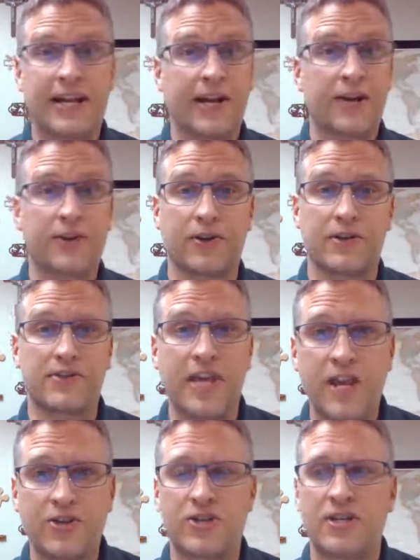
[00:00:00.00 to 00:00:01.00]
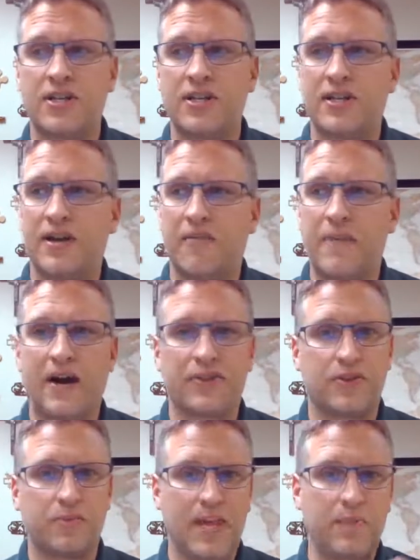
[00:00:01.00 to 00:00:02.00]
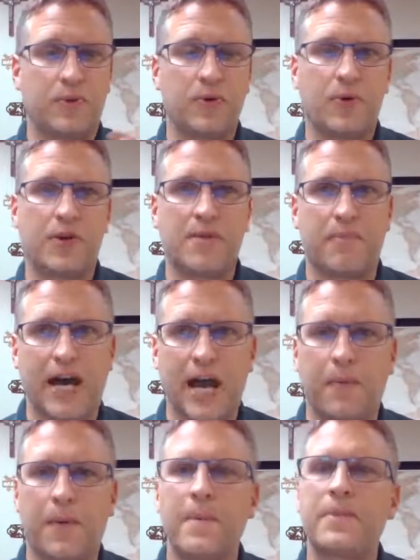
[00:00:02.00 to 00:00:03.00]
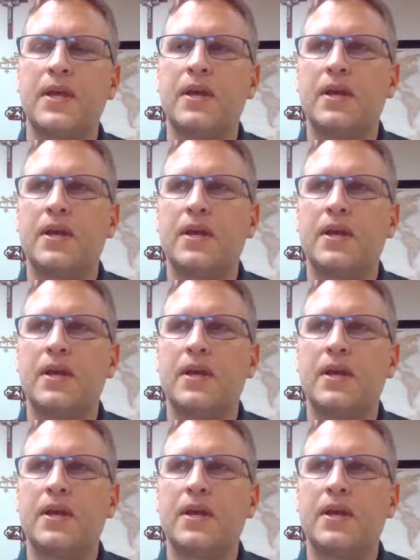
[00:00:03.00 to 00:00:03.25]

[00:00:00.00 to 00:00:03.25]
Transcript: characterization about the people who are in the Bible